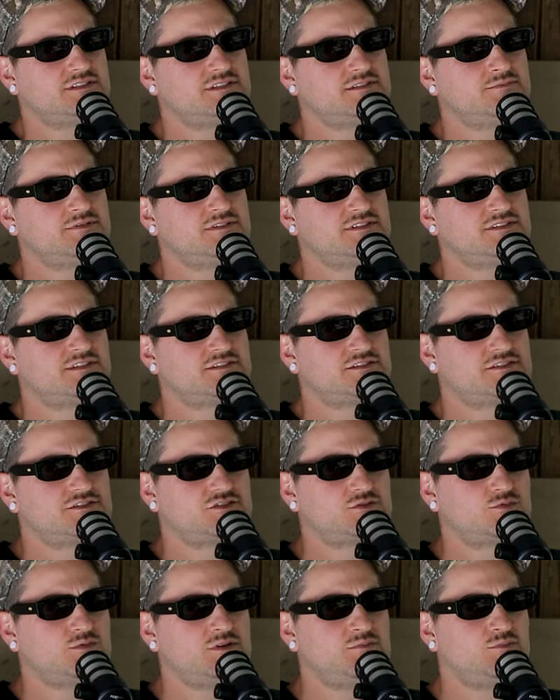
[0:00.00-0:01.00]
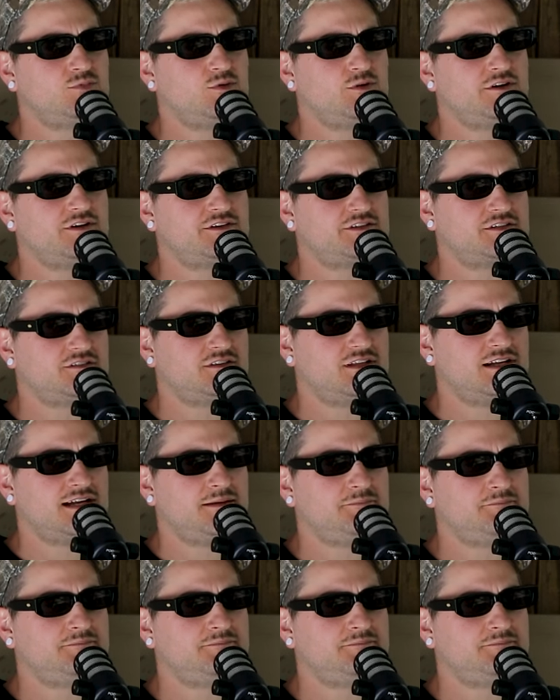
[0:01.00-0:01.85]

he's being such a sweet boy on your lap.